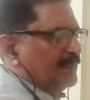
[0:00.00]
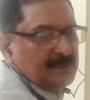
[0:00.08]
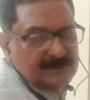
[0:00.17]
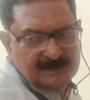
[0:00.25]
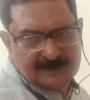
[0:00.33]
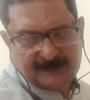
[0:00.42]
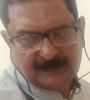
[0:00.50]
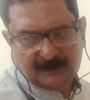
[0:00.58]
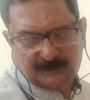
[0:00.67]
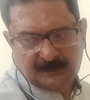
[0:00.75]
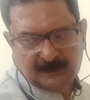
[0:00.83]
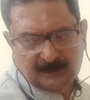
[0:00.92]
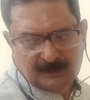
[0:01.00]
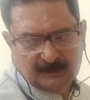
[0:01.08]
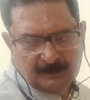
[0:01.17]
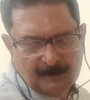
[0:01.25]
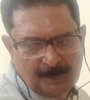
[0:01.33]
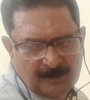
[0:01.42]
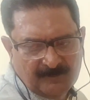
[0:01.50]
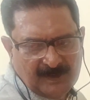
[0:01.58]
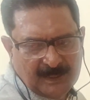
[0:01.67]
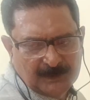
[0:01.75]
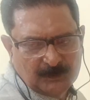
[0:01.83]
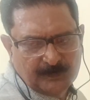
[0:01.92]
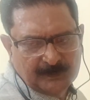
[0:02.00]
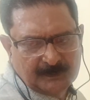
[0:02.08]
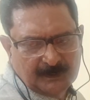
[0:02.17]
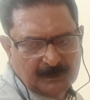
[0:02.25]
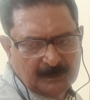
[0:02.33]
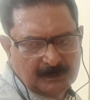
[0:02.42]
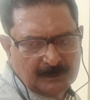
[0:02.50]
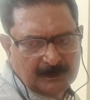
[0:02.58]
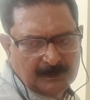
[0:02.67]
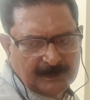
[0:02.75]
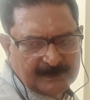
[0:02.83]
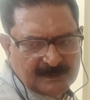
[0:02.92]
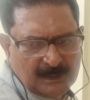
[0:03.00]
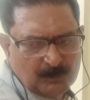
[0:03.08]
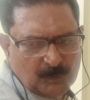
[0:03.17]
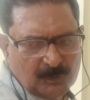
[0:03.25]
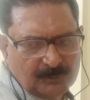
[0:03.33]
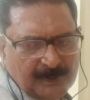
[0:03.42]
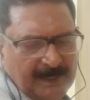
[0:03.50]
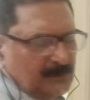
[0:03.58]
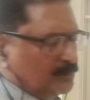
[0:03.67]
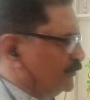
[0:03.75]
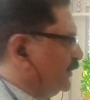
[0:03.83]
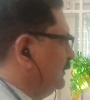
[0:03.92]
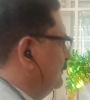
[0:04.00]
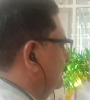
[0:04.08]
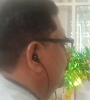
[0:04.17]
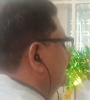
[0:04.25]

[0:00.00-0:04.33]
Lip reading: Let us check the value with the example of nitrogen.